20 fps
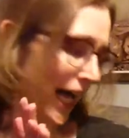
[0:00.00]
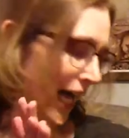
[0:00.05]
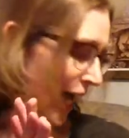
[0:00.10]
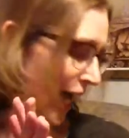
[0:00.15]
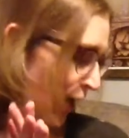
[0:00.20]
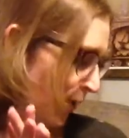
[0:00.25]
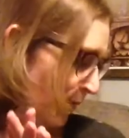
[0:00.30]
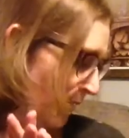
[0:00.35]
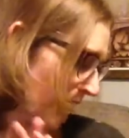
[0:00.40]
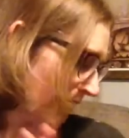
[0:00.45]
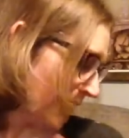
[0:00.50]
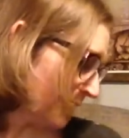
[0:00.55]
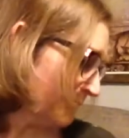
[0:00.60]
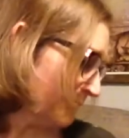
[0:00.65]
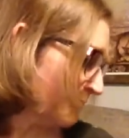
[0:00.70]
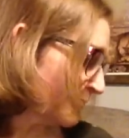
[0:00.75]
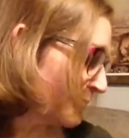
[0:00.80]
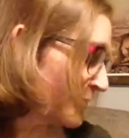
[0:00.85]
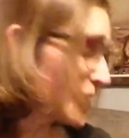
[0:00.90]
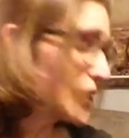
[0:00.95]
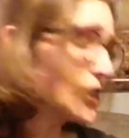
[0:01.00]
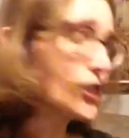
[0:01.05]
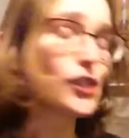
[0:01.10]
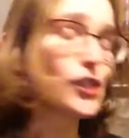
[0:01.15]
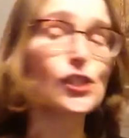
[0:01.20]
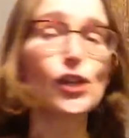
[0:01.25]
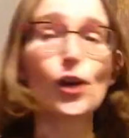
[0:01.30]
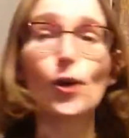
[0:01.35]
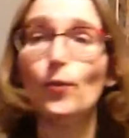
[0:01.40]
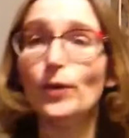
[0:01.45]
Okay,
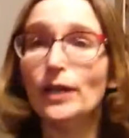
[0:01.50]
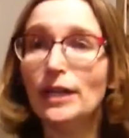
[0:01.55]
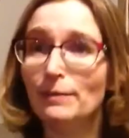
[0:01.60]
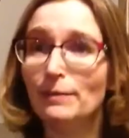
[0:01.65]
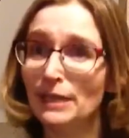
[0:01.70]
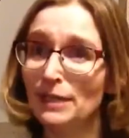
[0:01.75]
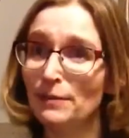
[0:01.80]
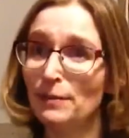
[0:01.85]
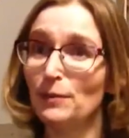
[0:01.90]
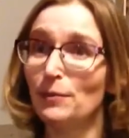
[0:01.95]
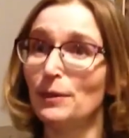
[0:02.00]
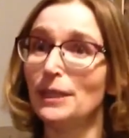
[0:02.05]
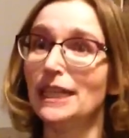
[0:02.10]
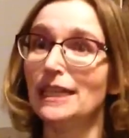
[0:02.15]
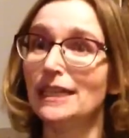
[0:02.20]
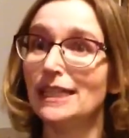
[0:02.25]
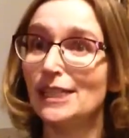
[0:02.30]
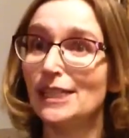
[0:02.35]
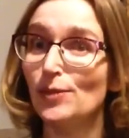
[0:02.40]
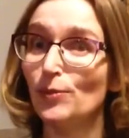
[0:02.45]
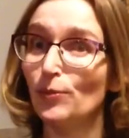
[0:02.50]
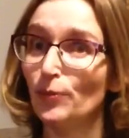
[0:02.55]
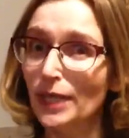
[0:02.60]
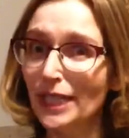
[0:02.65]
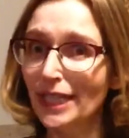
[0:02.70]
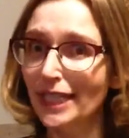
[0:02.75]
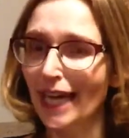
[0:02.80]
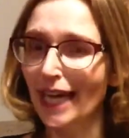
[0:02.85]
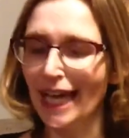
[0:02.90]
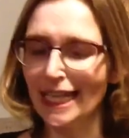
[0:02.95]
so what I'm going to be reading this
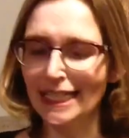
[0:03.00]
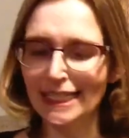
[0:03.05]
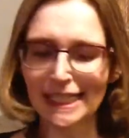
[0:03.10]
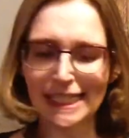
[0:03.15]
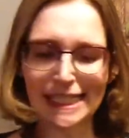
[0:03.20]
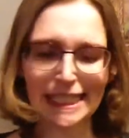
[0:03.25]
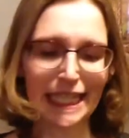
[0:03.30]
weekend,